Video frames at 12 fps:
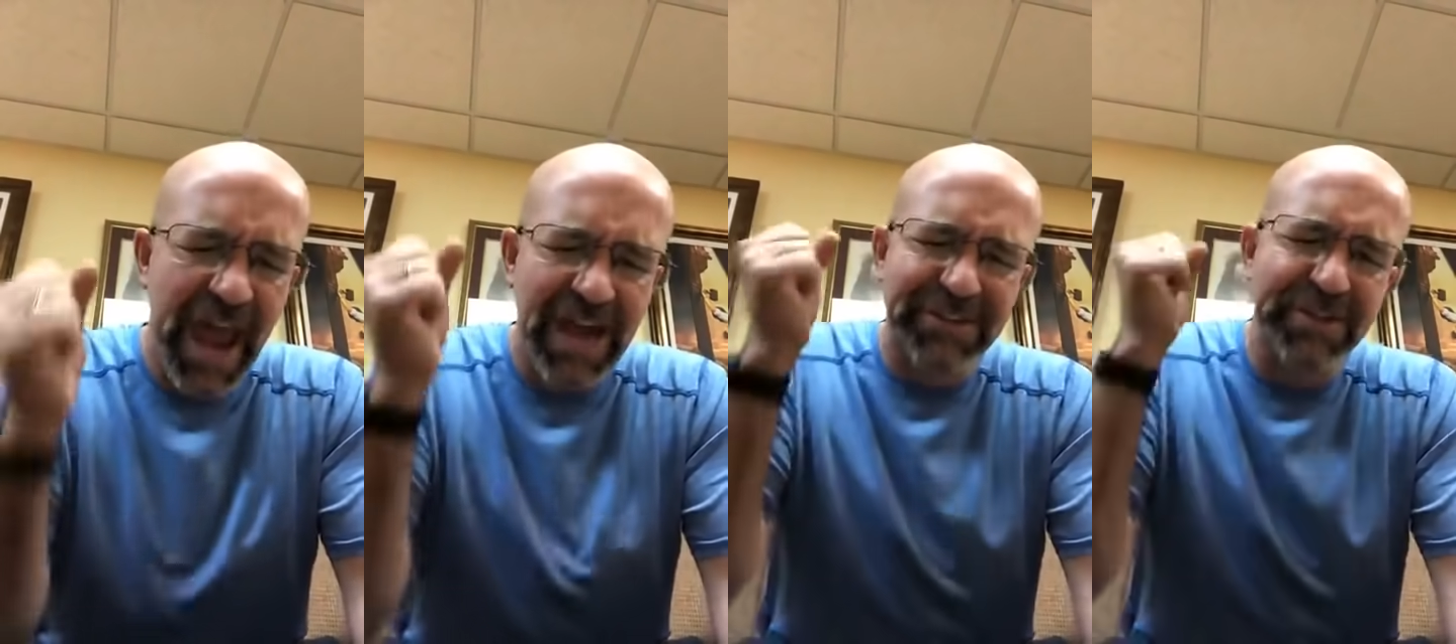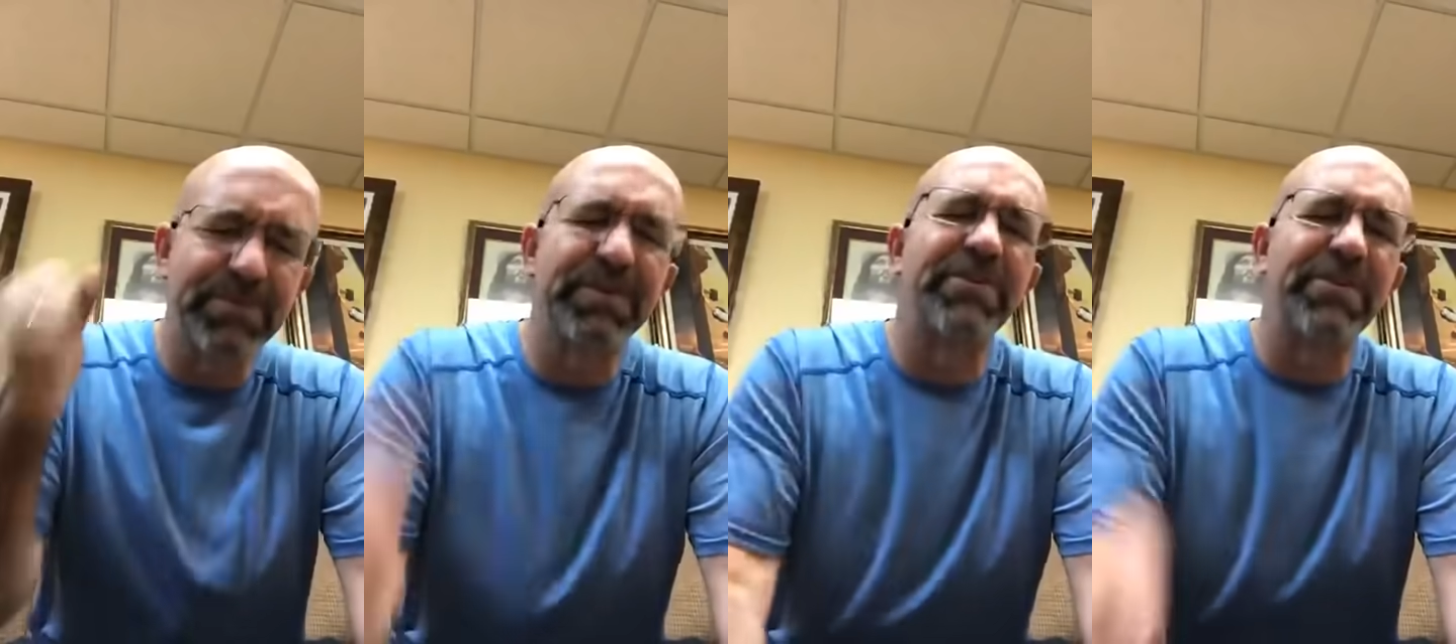actually
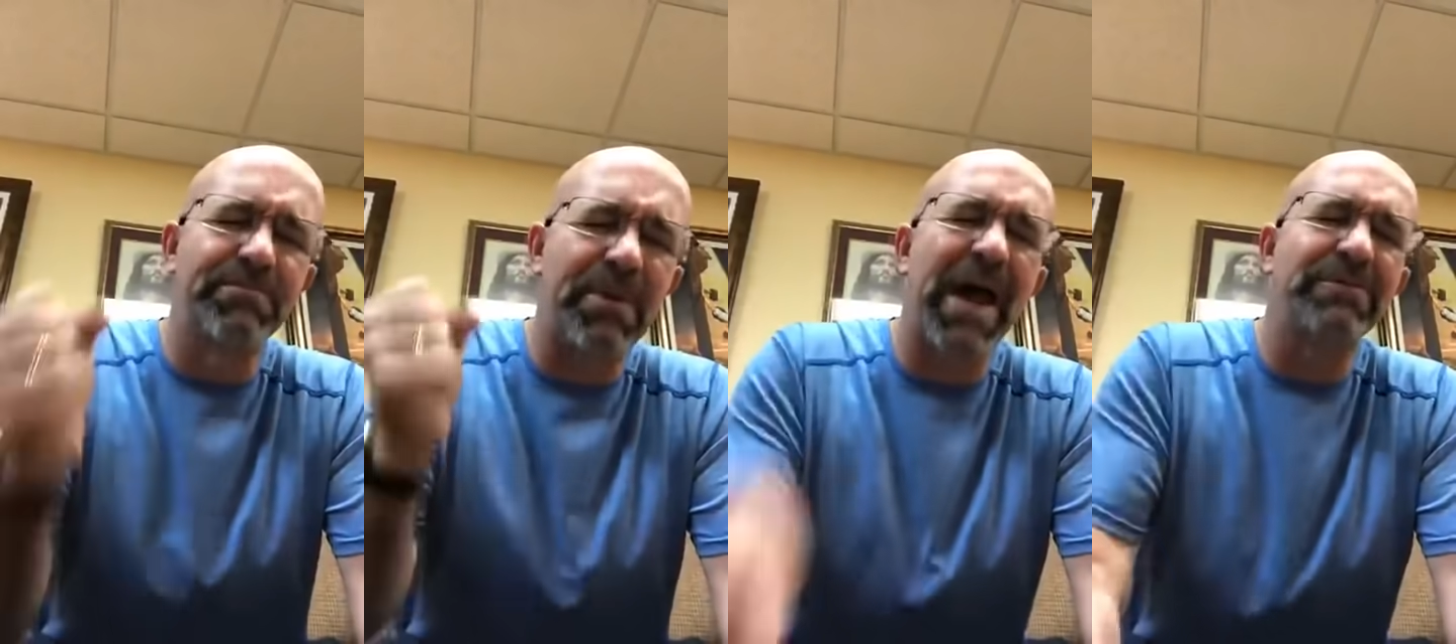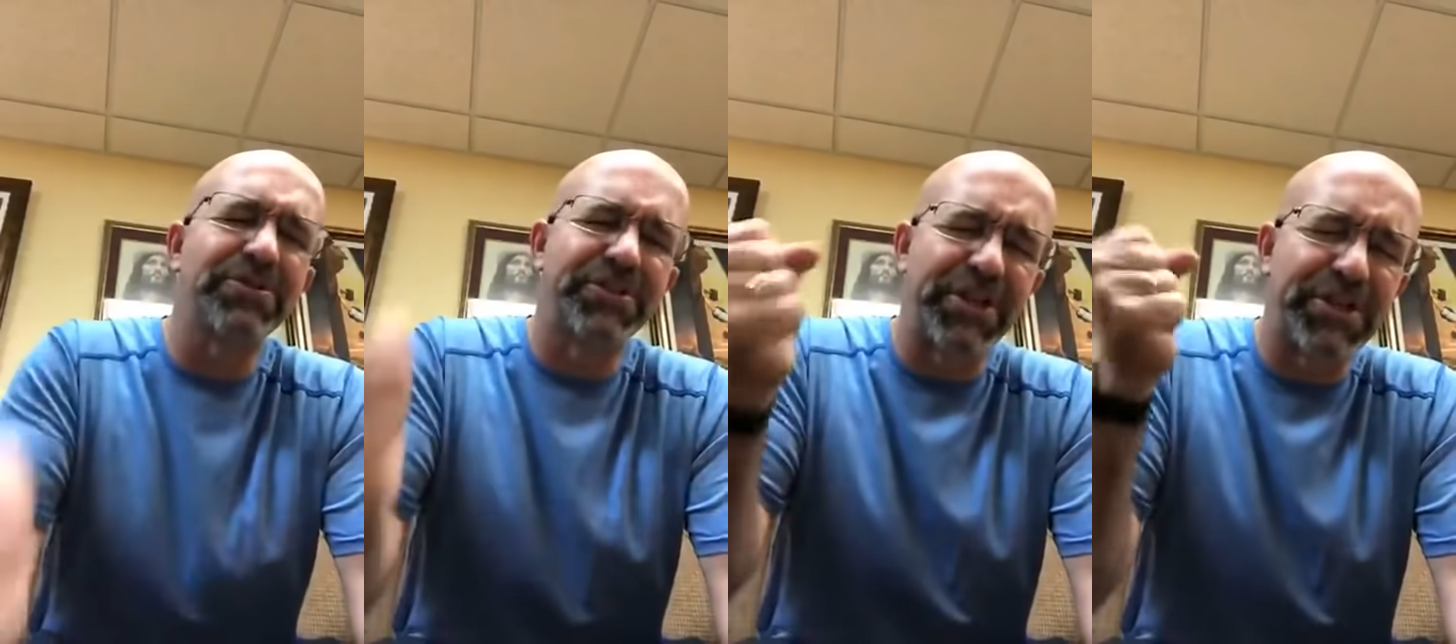believe the
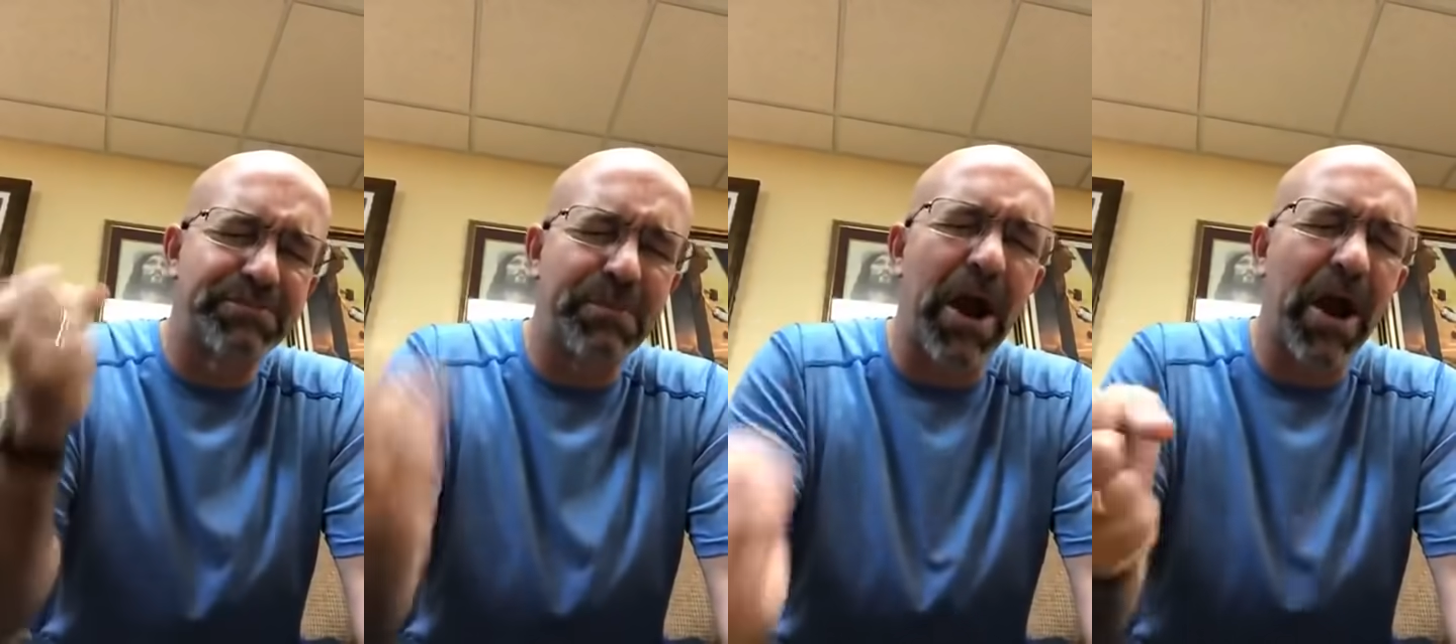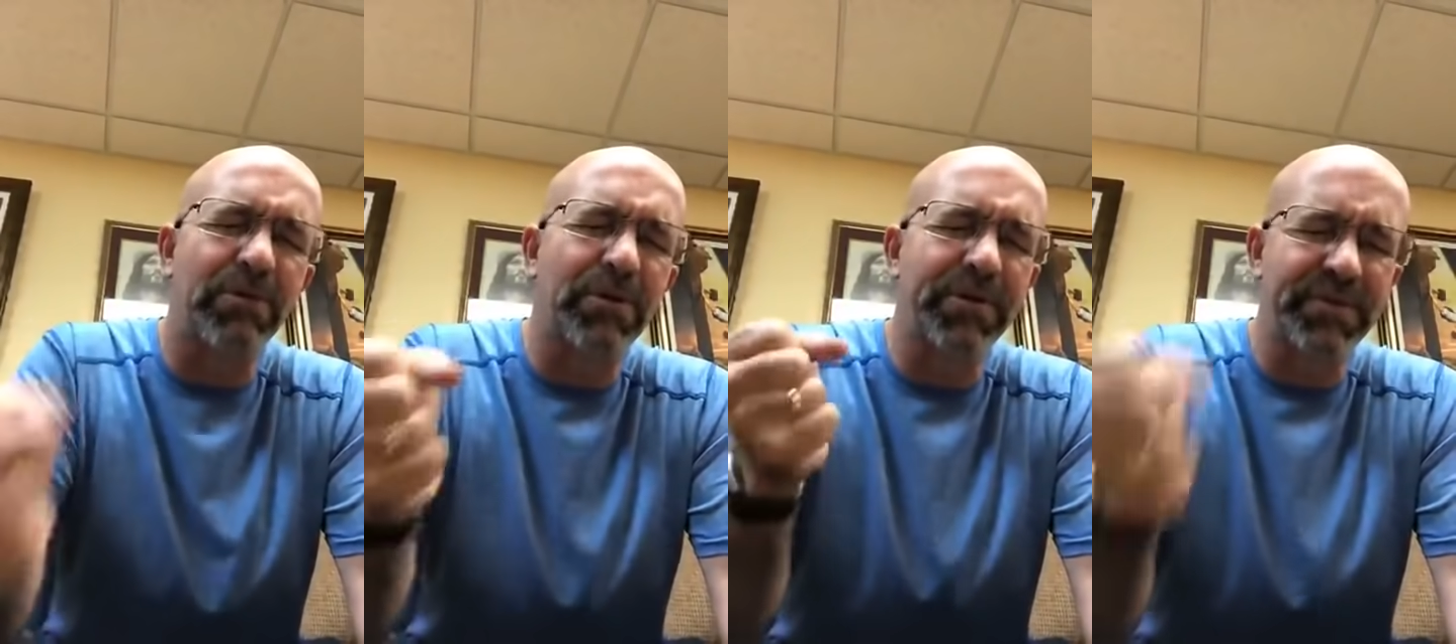Bible is the
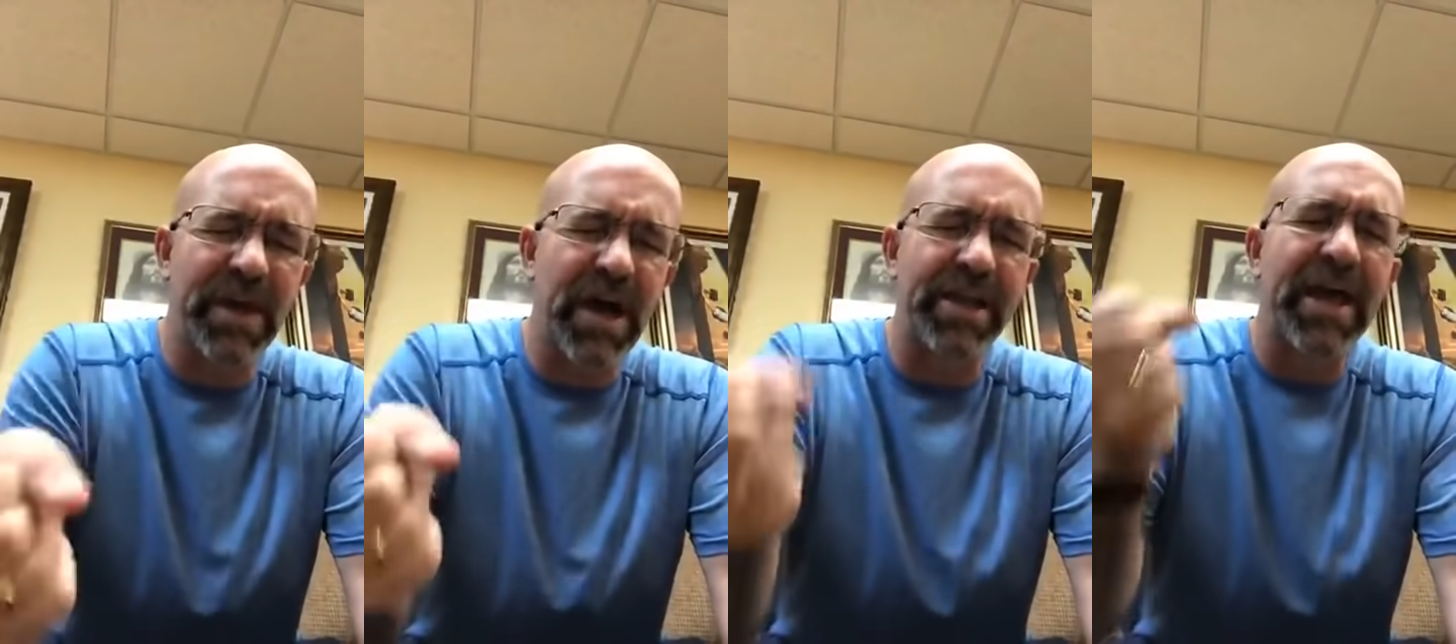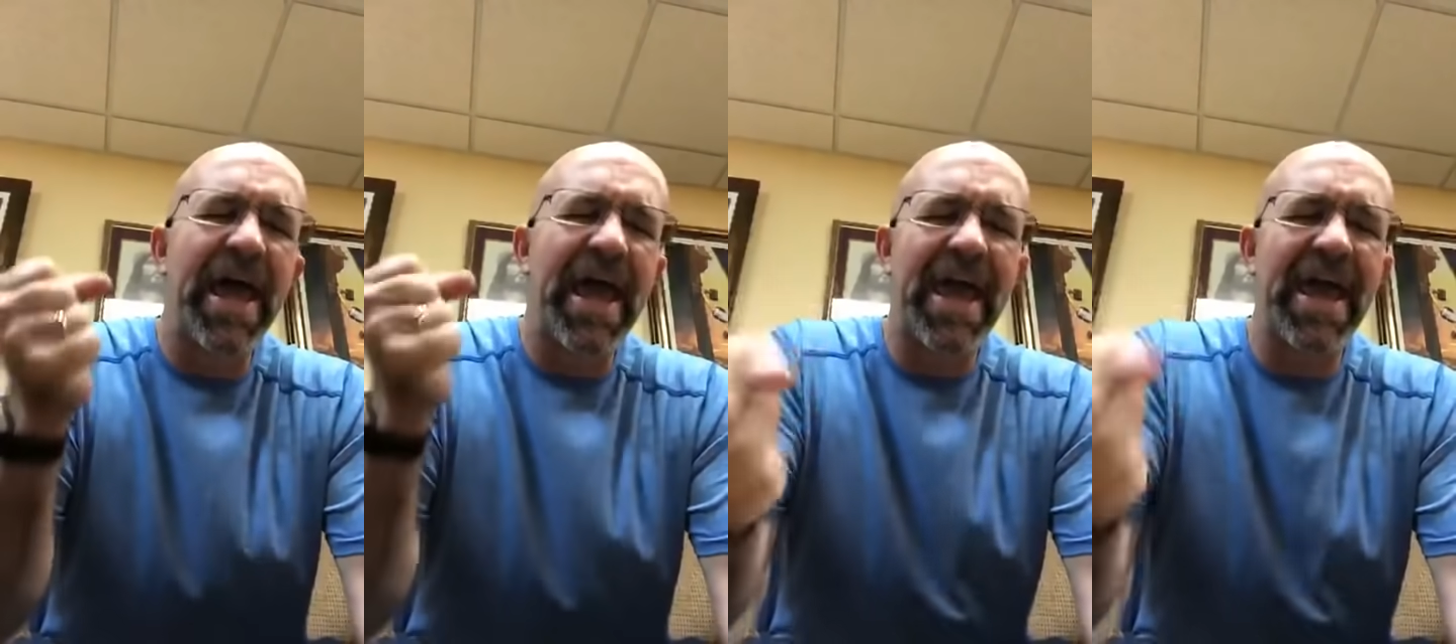inspired word of God